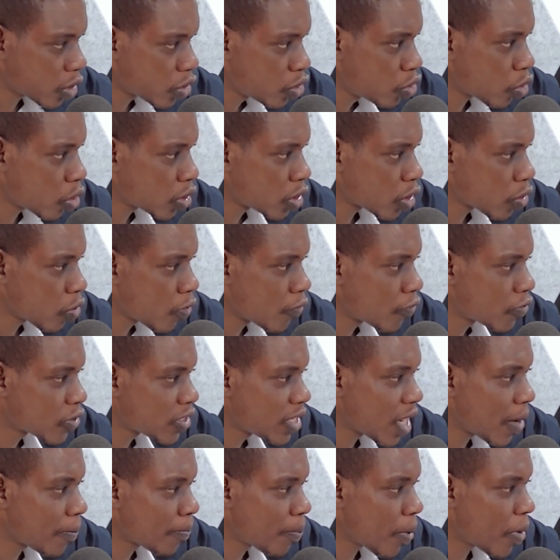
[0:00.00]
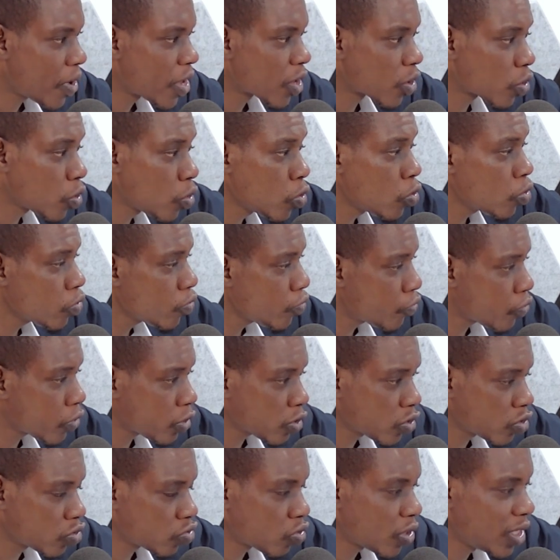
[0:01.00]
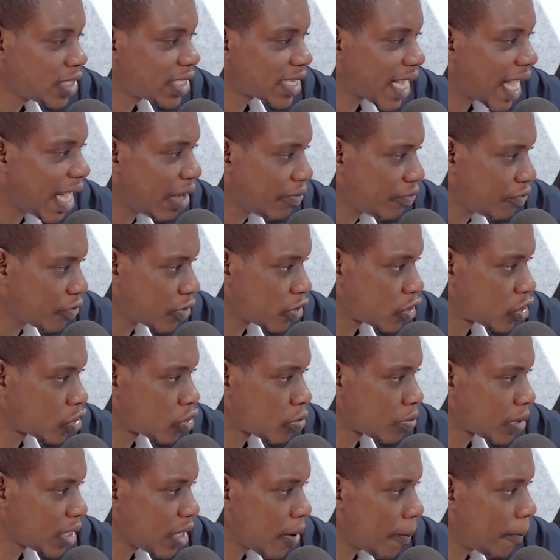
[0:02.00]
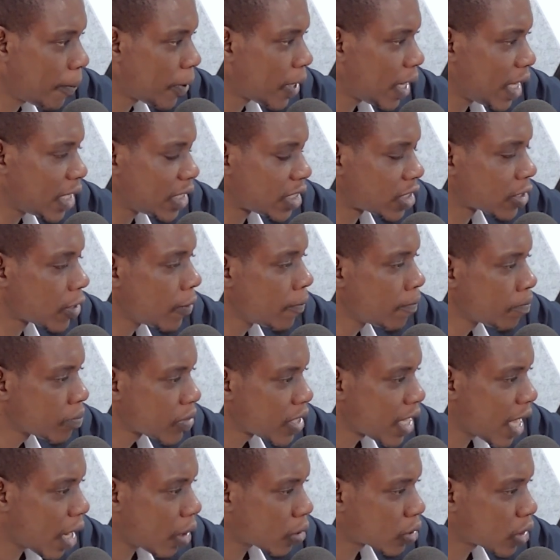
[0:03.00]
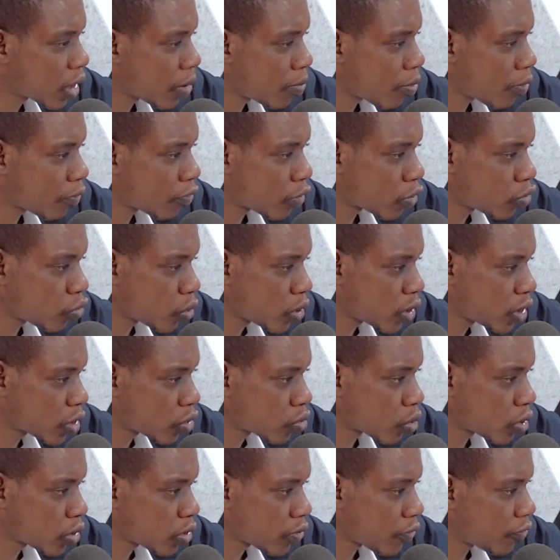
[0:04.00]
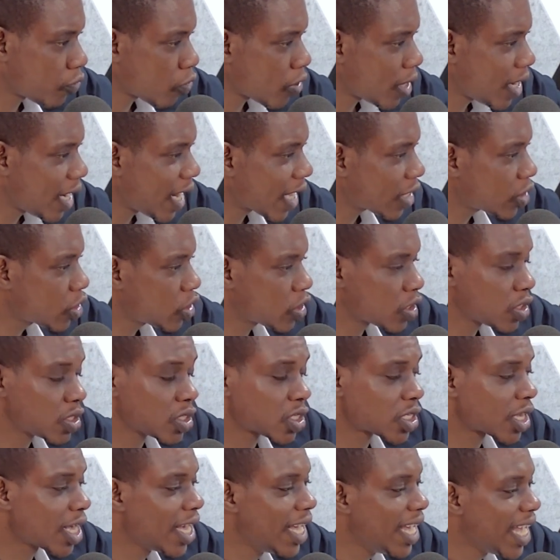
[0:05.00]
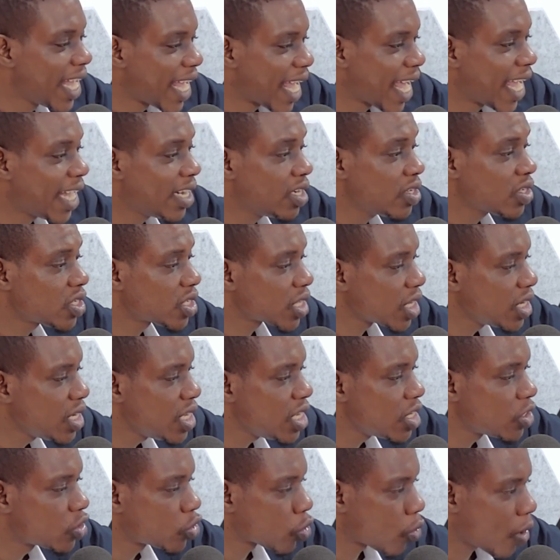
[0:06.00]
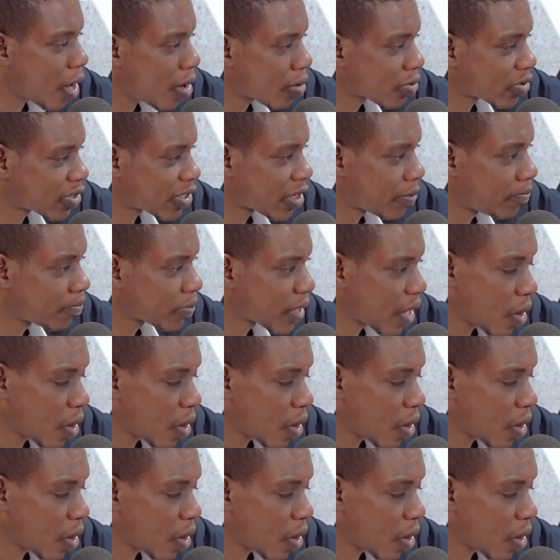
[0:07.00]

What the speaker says: George Akufo-Dampare, could frustrate efforts to manipulate the outcome of the 2024 elections, hence the need to oust him.